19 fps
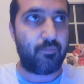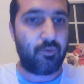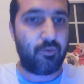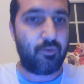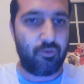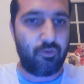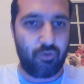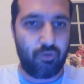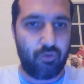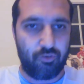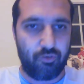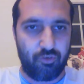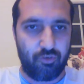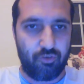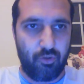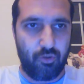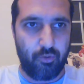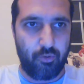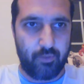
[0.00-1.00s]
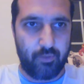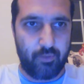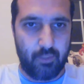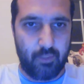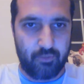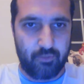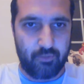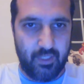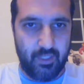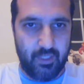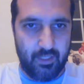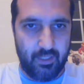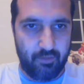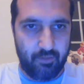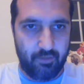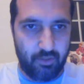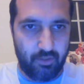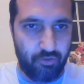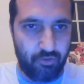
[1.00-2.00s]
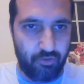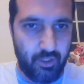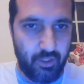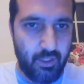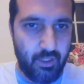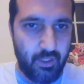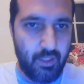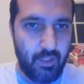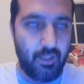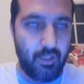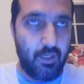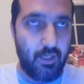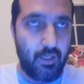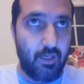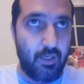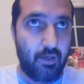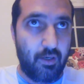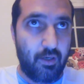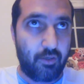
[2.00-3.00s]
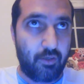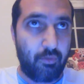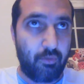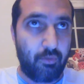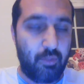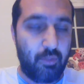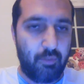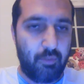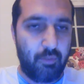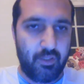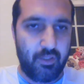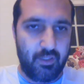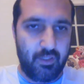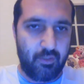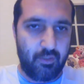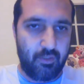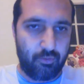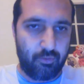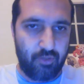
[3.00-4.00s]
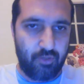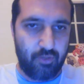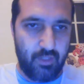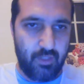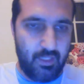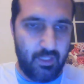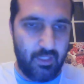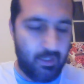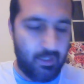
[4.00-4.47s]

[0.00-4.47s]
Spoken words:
There's not just the oil that was taken out of the country, arguably, but also the